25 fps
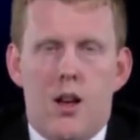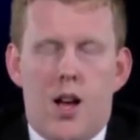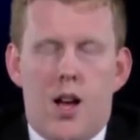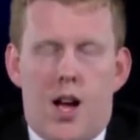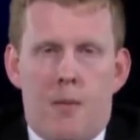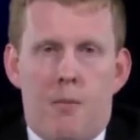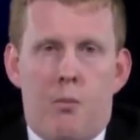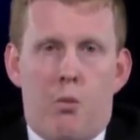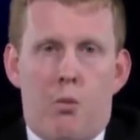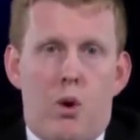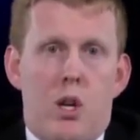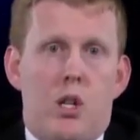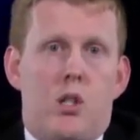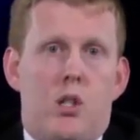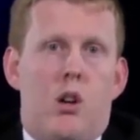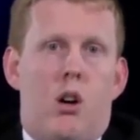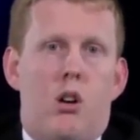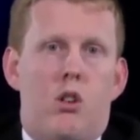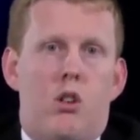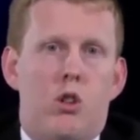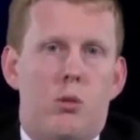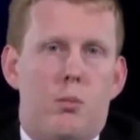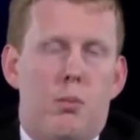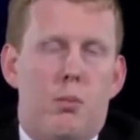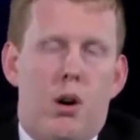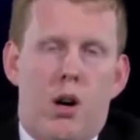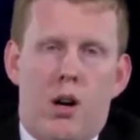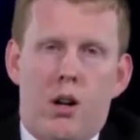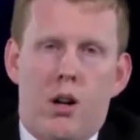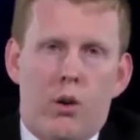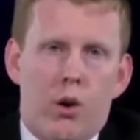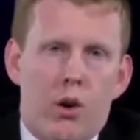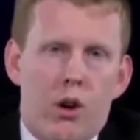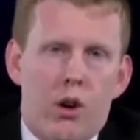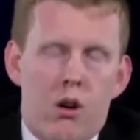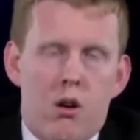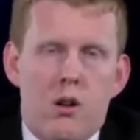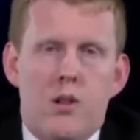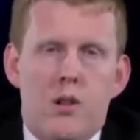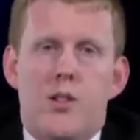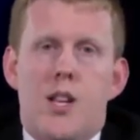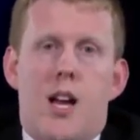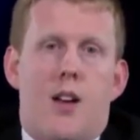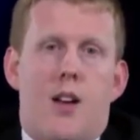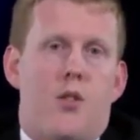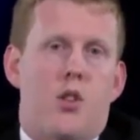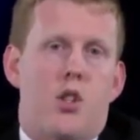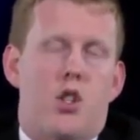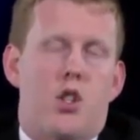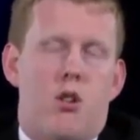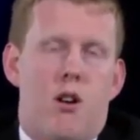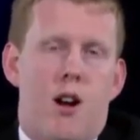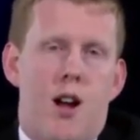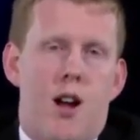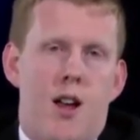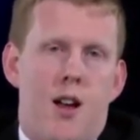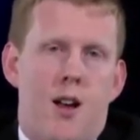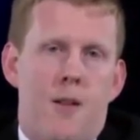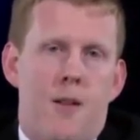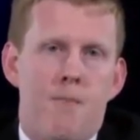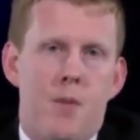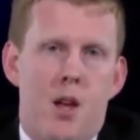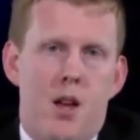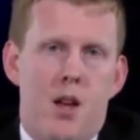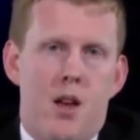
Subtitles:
recycled by a lawyer in South Australia.